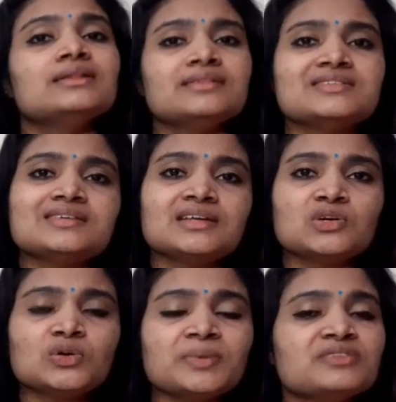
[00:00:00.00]
this is a
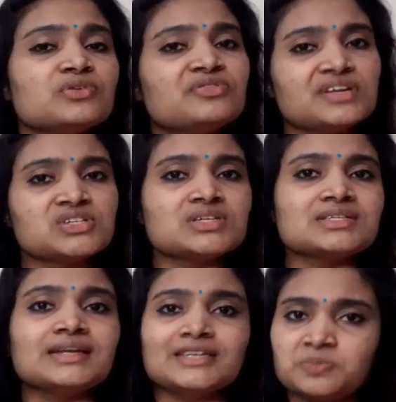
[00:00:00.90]
recruitment for freshers
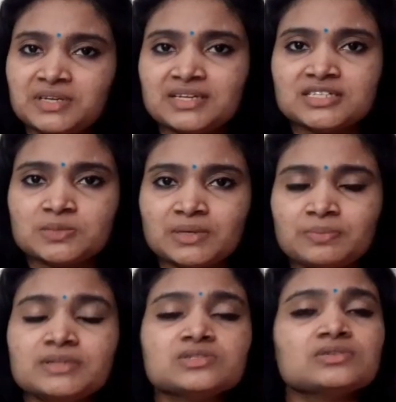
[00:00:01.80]
and experienced
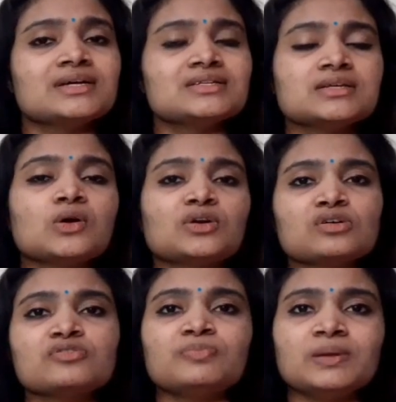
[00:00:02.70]
people, so there is a lot
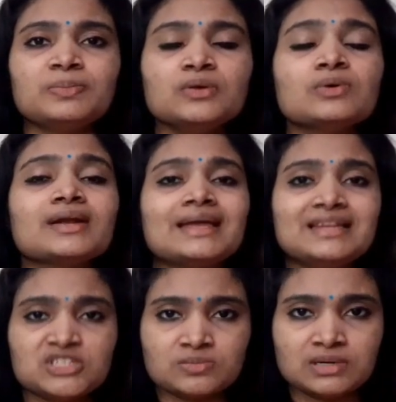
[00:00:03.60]
of people who are
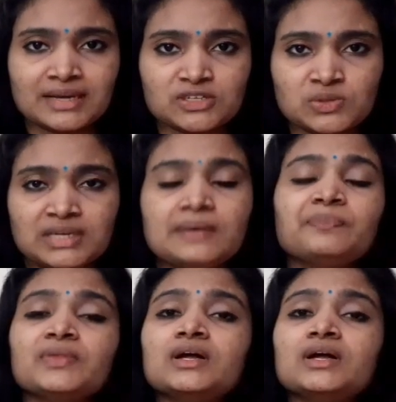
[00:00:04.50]
eligible actually.